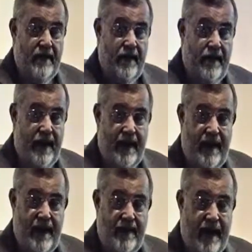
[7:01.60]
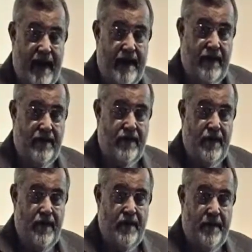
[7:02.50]
So they're not allowed to idle. There's a
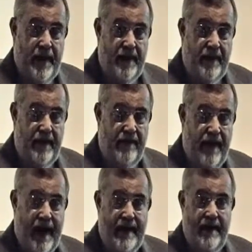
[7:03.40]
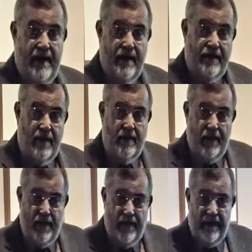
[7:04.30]
huge penalty for idling because they're
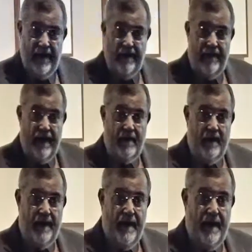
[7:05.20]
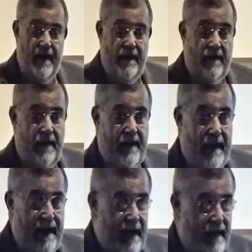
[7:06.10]
polluting the environment. So they're
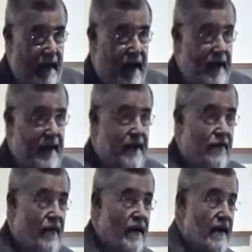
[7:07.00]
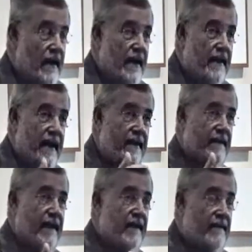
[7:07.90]
not allowed to idle the truck, and they
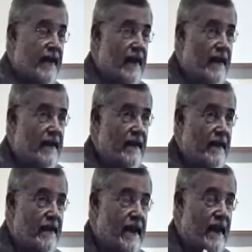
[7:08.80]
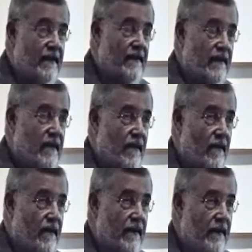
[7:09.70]
have to have the, a, the, the, AC
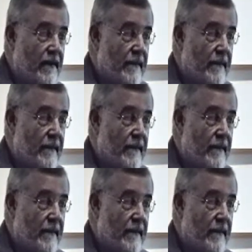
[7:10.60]
current,